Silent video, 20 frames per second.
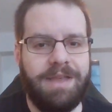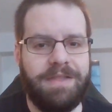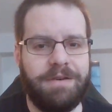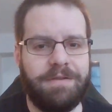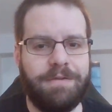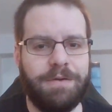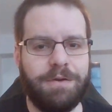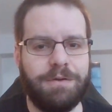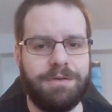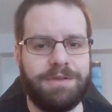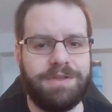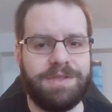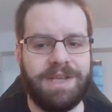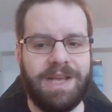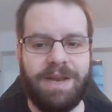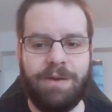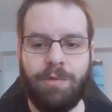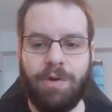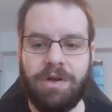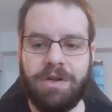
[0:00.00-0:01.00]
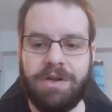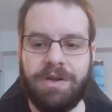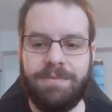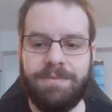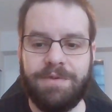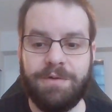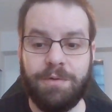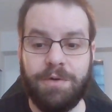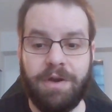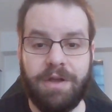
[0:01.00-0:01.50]
Hi there, folks, and
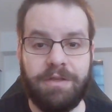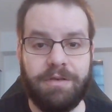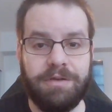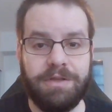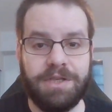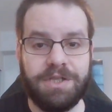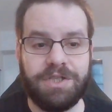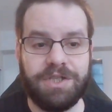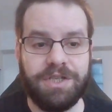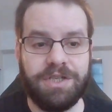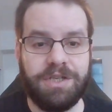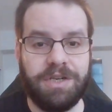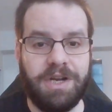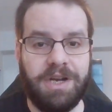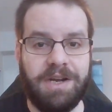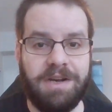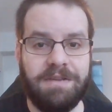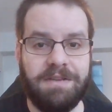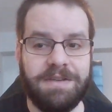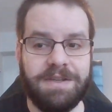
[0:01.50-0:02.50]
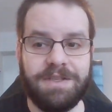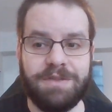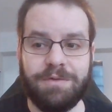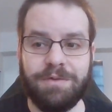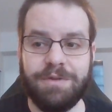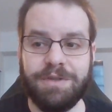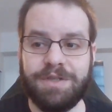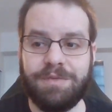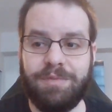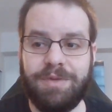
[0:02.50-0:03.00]
welcome to another edition of
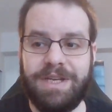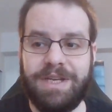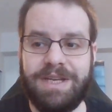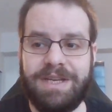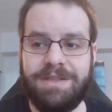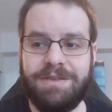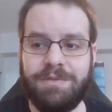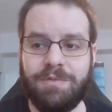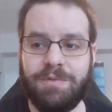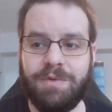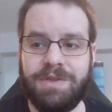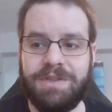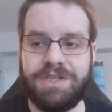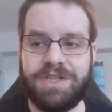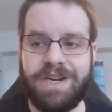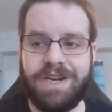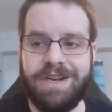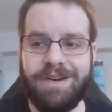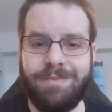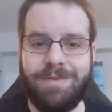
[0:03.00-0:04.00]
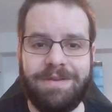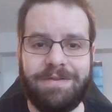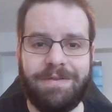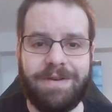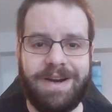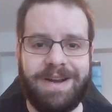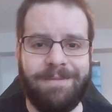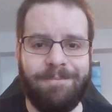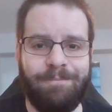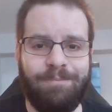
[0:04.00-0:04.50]
Israel Explained with Shaiel Ben
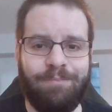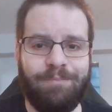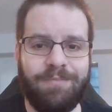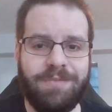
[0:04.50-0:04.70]
Ephraim.